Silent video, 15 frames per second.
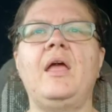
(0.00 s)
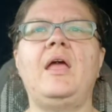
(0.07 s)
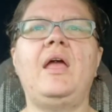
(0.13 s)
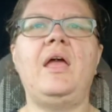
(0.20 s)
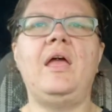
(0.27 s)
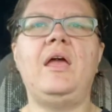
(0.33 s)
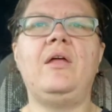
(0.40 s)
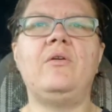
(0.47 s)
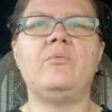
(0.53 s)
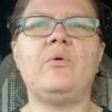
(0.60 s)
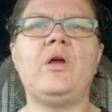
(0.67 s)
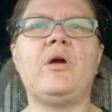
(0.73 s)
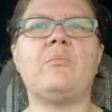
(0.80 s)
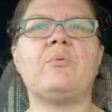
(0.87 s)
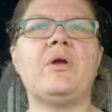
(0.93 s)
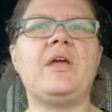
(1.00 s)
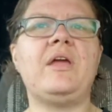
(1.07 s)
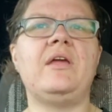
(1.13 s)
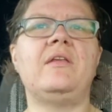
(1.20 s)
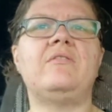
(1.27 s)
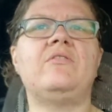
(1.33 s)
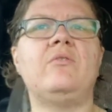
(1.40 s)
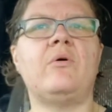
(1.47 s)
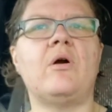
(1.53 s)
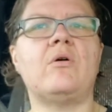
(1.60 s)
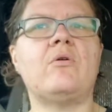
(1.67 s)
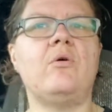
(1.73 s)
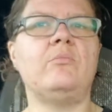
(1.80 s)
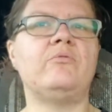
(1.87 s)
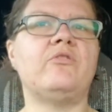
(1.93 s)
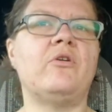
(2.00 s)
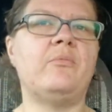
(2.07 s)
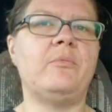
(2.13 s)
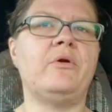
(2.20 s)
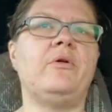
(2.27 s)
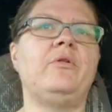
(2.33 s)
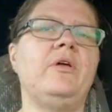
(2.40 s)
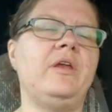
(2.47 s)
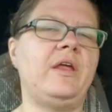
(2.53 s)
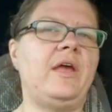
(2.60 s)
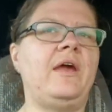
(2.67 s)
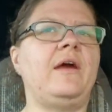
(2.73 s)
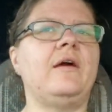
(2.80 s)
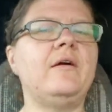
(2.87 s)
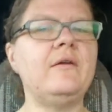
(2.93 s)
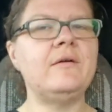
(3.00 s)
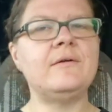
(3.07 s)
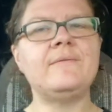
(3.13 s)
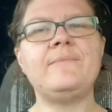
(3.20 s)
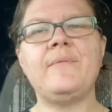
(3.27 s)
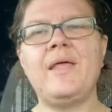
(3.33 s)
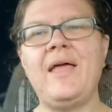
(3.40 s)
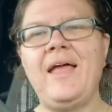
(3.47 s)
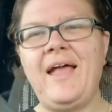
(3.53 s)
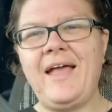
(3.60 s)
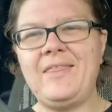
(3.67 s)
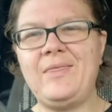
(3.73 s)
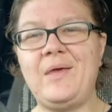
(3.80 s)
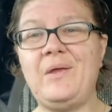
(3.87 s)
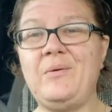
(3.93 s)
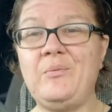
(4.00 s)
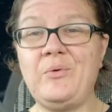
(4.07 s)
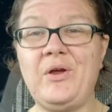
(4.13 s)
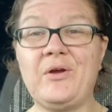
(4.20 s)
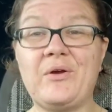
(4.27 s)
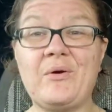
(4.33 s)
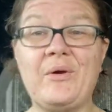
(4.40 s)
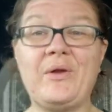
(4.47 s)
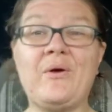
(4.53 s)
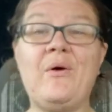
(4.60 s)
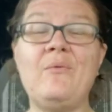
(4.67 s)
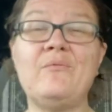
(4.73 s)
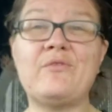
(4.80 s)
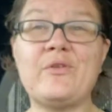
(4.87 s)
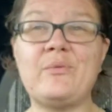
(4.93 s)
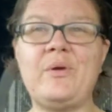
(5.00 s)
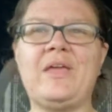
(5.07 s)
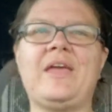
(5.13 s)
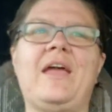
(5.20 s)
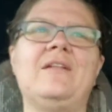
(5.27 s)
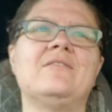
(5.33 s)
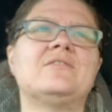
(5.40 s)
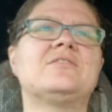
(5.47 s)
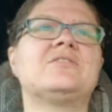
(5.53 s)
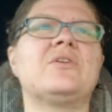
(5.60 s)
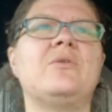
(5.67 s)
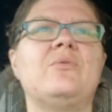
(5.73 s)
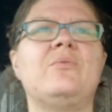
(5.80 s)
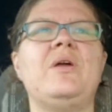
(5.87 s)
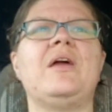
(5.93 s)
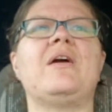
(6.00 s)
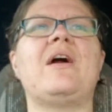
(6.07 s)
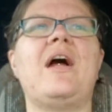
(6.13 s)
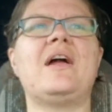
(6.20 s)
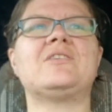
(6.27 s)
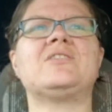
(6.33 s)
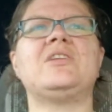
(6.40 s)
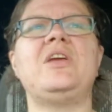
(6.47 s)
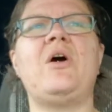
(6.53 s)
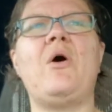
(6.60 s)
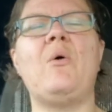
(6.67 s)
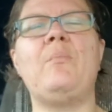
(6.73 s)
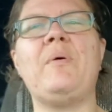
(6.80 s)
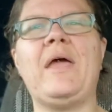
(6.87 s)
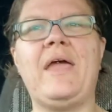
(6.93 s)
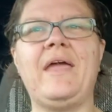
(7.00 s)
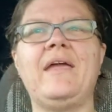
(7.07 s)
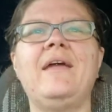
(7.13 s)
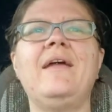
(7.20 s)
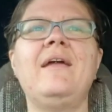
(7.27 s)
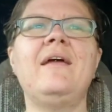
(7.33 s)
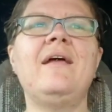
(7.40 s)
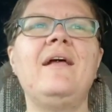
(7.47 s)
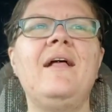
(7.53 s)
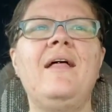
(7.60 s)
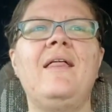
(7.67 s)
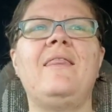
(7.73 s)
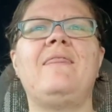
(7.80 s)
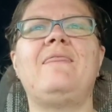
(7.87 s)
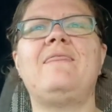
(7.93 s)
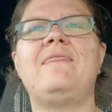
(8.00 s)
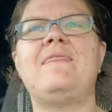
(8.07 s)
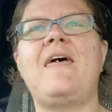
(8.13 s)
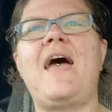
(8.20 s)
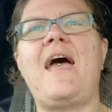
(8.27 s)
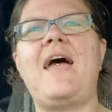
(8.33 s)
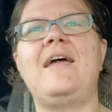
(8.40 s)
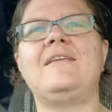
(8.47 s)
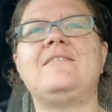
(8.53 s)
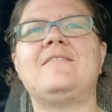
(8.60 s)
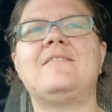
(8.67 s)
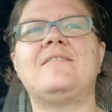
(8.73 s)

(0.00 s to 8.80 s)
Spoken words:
and we are bringing it to our home terminal in Air, and then we are going home for the weekend. So we are actually hoping that